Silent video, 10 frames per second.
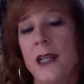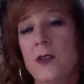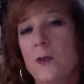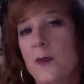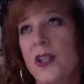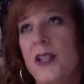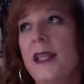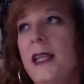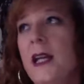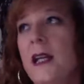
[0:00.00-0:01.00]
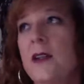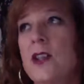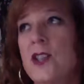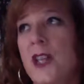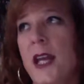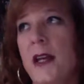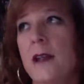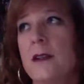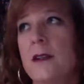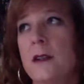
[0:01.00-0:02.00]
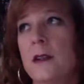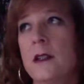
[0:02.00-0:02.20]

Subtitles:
completely understand